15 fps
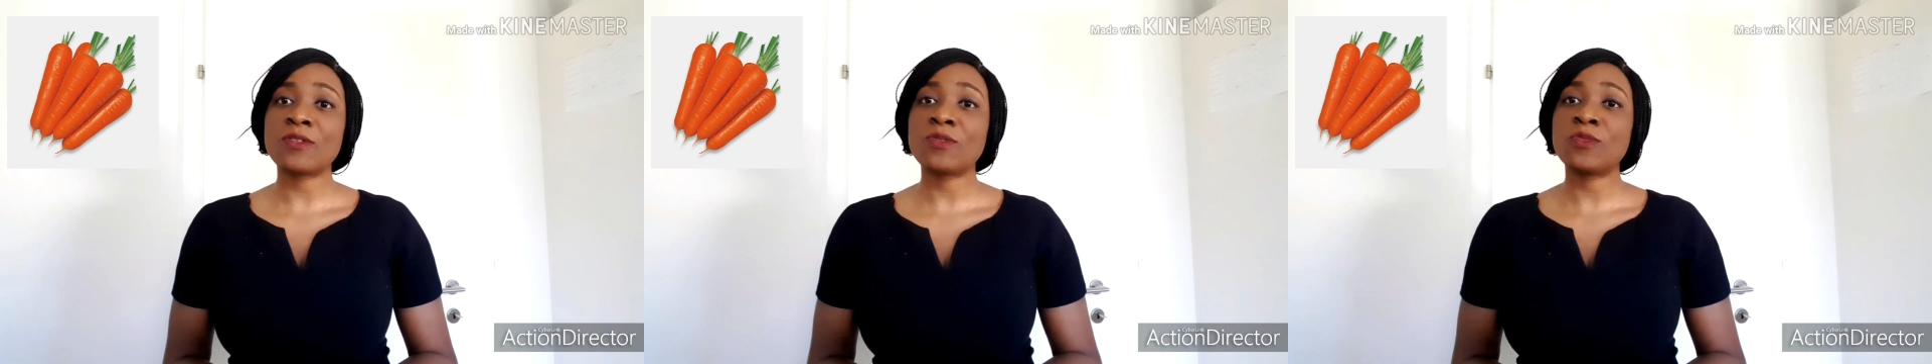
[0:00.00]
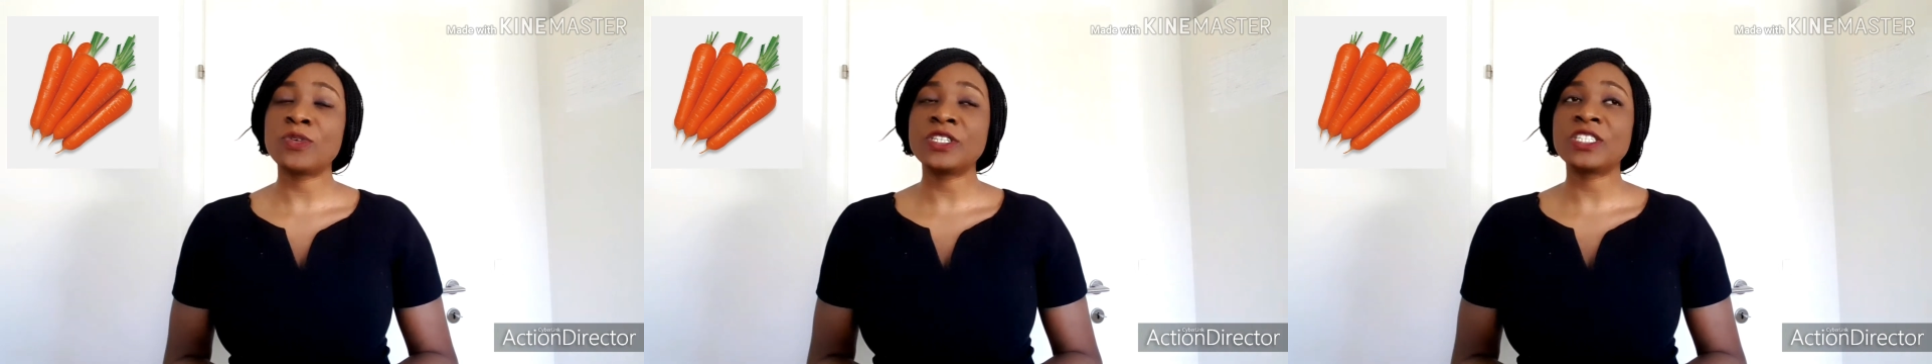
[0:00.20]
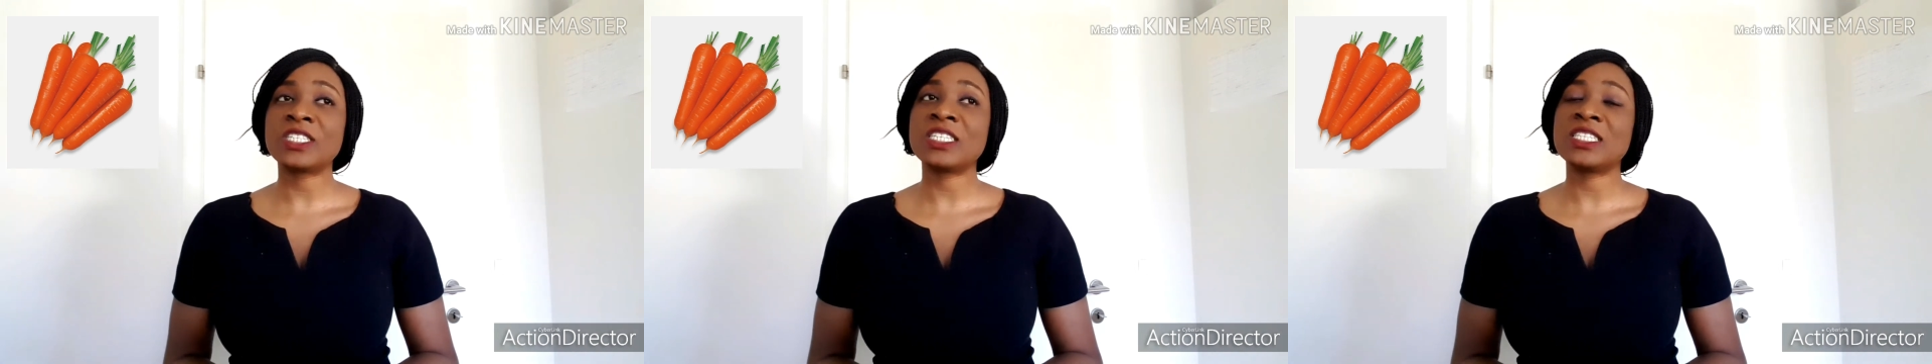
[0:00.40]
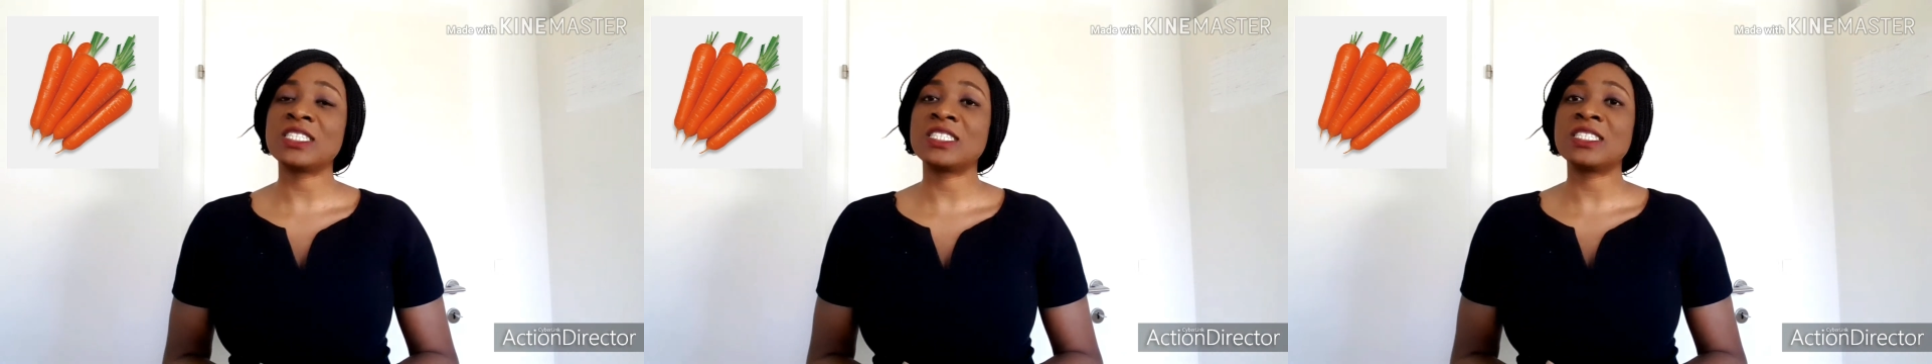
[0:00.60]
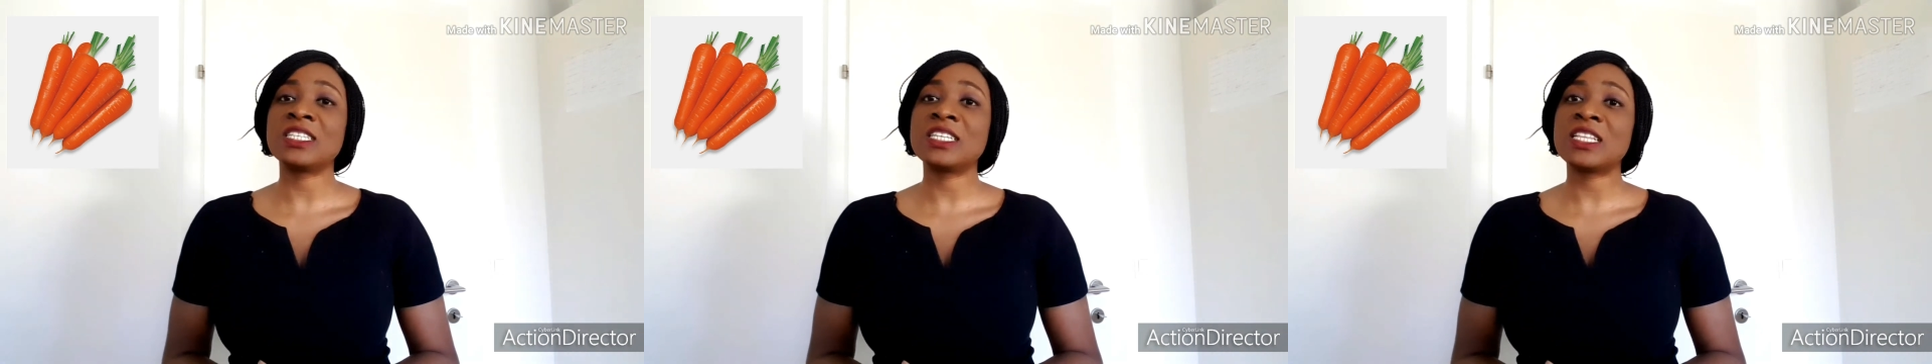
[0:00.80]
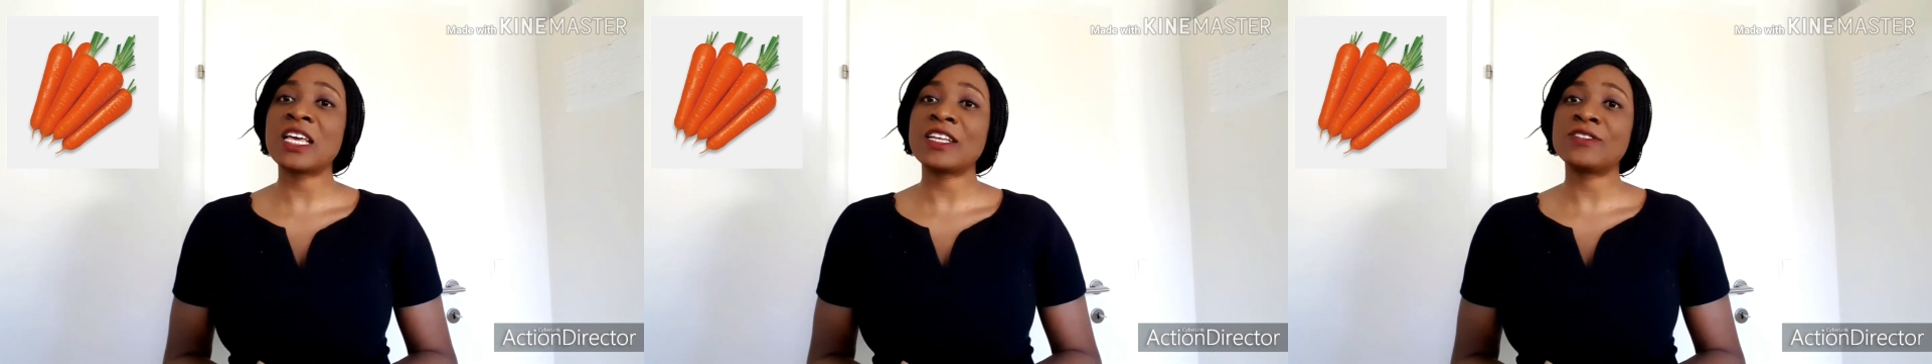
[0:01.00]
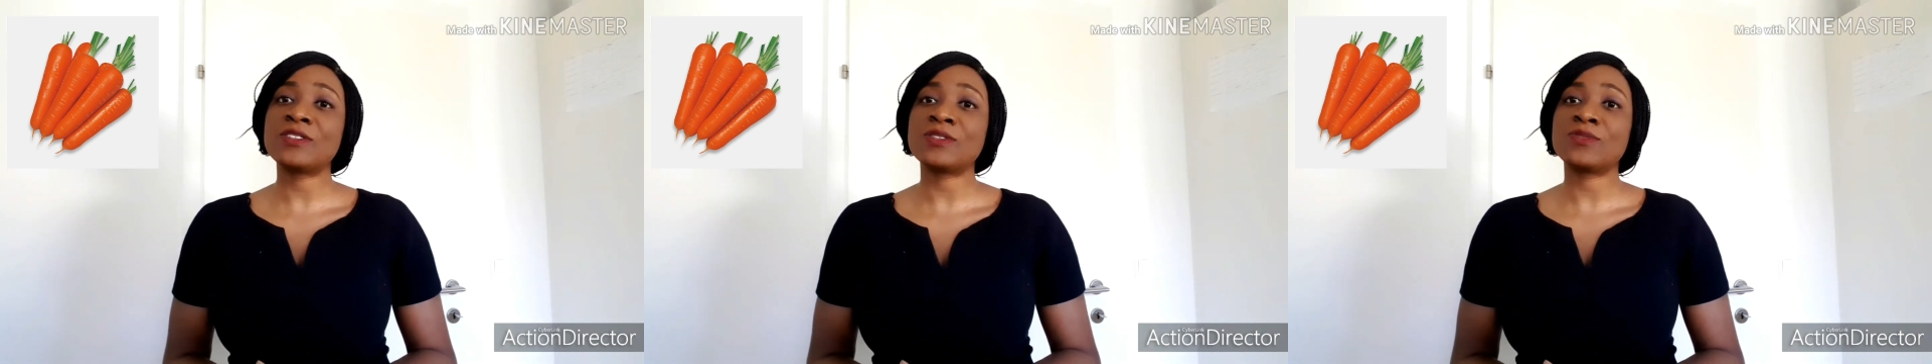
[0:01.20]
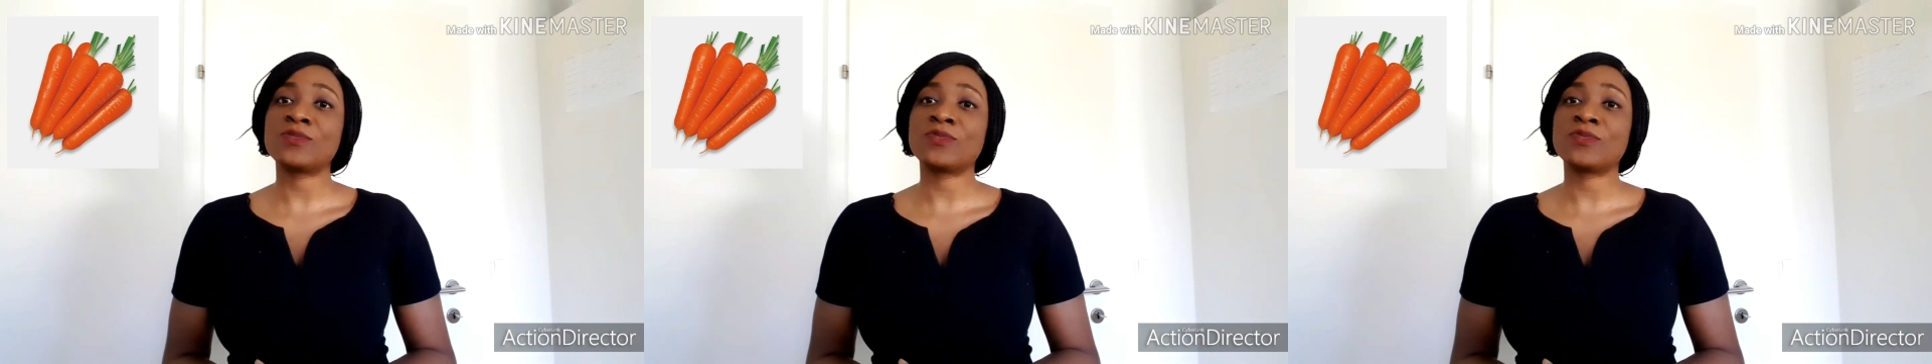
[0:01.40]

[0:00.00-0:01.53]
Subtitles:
which is needed